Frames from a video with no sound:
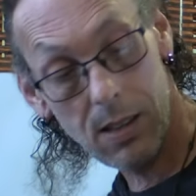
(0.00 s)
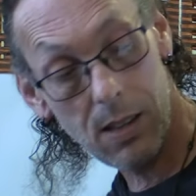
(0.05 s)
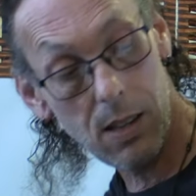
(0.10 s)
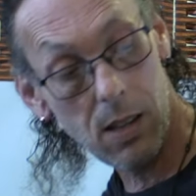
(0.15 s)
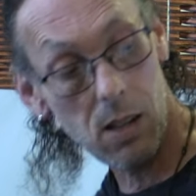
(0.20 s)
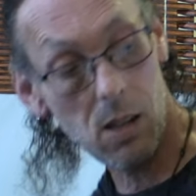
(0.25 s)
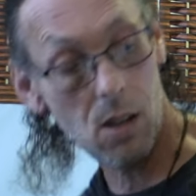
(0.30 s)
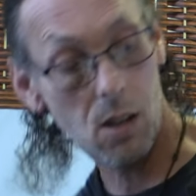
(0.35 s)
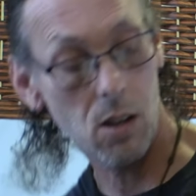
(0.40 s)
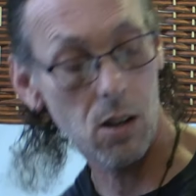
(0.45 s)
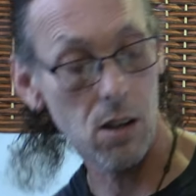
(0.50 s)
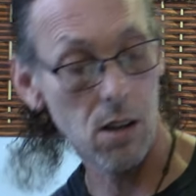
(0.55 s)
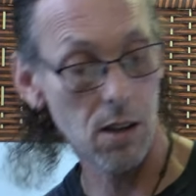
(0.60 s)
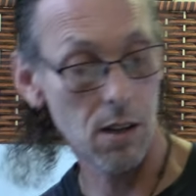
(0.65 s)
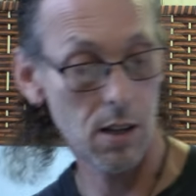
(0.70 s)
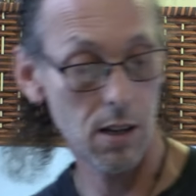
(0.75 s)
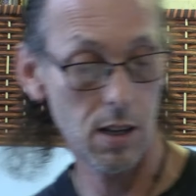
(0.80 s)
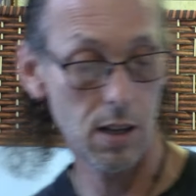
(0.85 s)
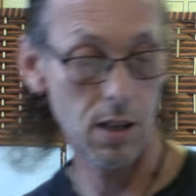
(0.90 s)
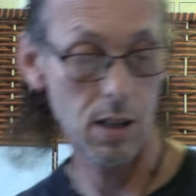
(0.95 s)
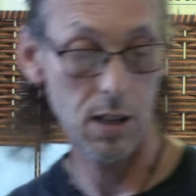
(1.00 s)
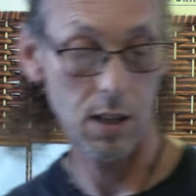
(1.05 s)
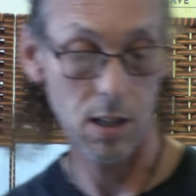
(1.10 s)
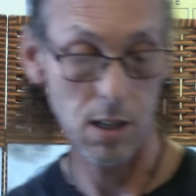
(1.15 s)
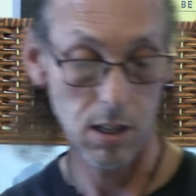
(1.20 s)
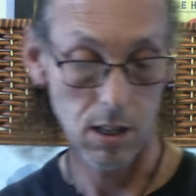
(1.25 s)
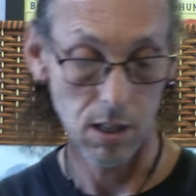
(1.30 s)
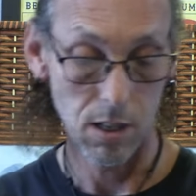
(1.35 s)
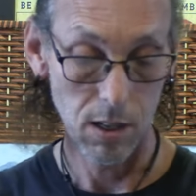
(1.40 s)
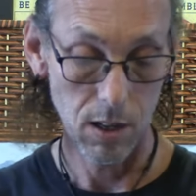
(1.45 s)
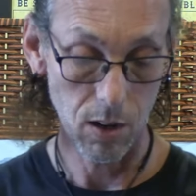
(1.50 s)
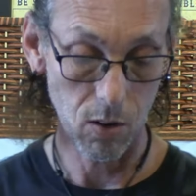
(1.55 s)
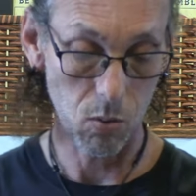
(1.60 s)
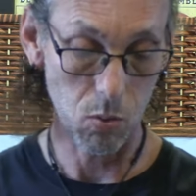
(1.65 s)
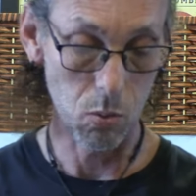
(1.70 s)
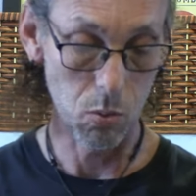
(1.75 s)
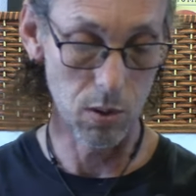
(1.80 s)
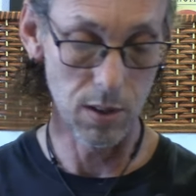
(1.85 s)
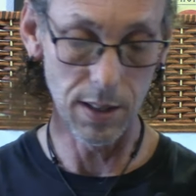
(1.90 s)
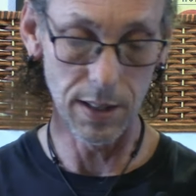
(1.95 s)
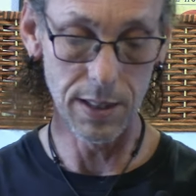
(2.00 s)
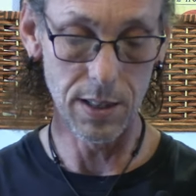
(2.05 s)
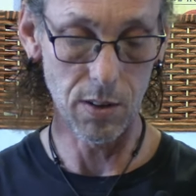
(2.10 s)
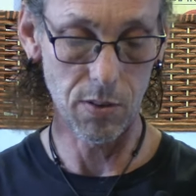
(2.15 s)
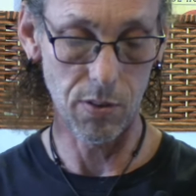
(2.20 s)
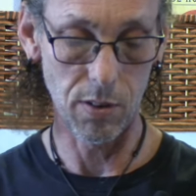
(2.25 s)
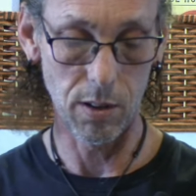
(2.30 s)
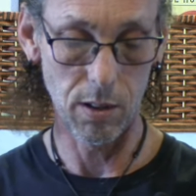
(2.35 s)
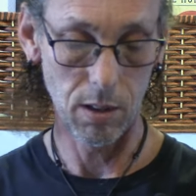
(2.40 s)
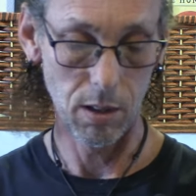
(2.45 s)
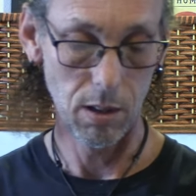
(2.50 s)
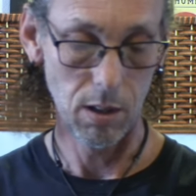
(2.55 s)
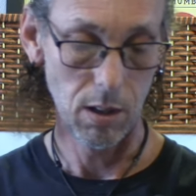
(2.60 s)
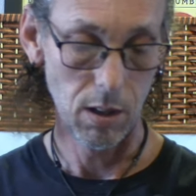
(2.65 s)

uh, are really different.